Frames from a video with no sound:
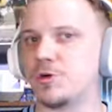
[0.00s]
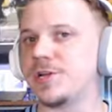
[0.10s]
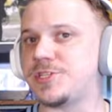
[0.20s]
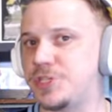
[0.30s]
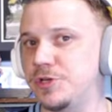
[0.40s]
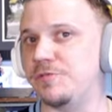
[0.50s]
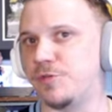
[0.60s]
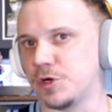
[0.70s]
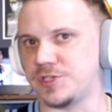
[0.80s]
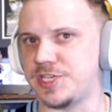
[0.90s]
42
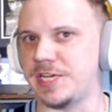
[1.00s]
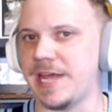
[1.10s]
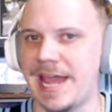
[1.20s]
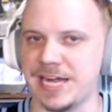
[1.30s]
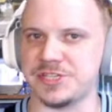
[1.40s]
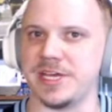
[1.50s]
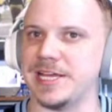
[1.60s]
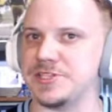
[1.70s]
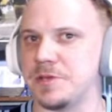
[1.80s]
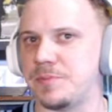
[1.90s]
14 actually
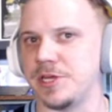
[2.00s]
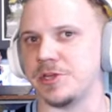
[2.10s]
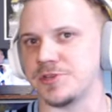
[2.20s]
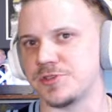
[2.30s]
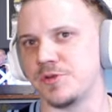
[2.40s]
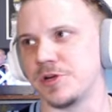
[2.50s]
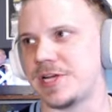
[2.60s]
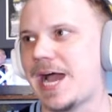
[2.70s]
ends up being your score.